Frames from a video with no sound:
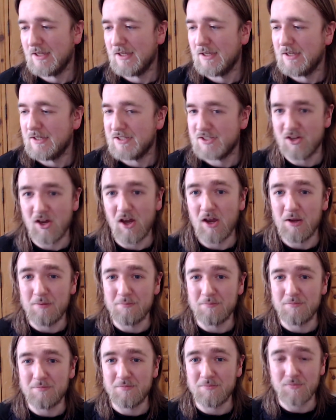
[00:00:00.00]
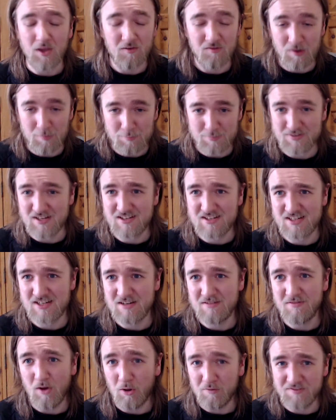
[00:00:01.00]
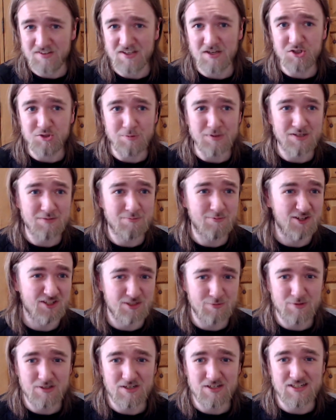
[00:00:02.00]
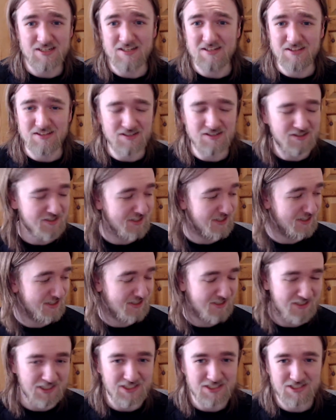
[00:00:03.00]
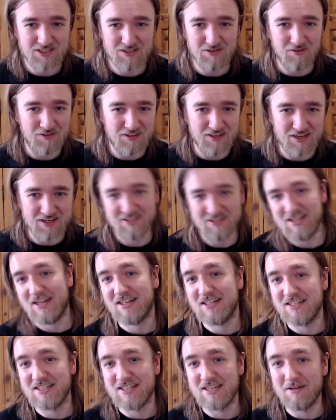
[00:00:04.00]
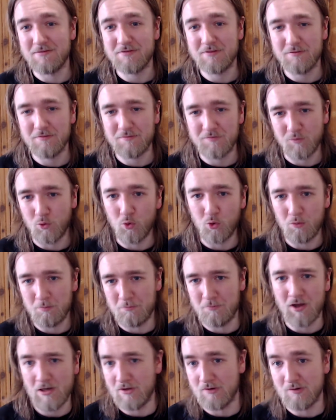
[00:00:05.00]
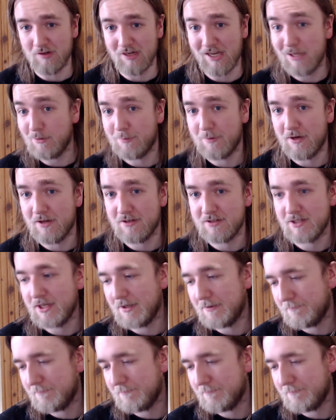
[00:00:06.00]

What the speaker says: so I am a representative of the LGBT+ community that sits on the executive for my local Labour Party.